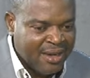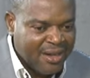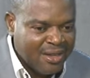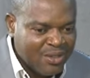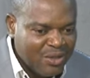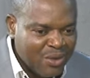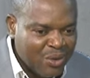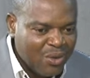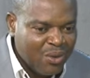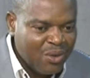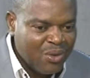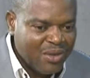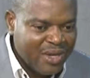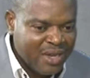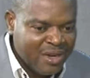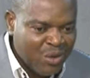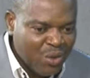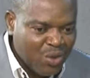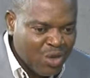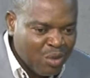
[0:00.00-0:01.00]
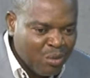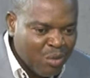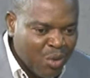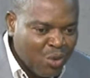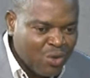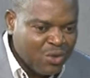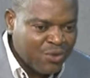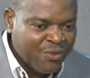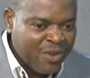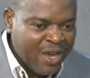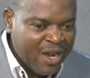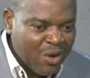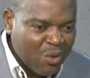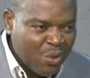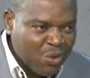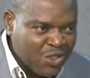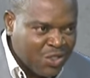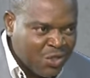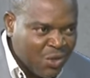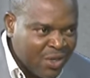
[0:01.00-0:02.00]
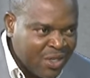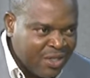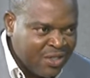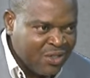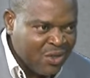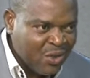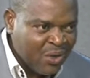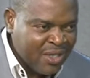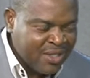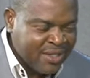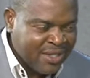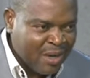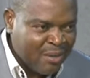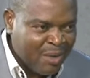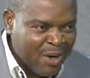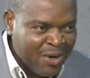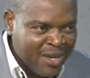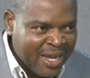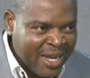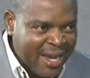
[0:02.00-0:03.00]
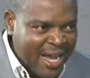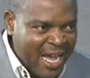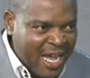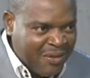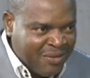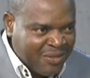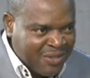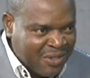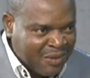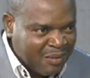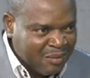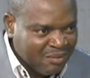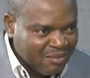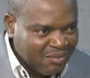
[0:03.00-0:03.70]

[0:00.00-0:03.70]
so they took the books, very good stories, stories about their lives,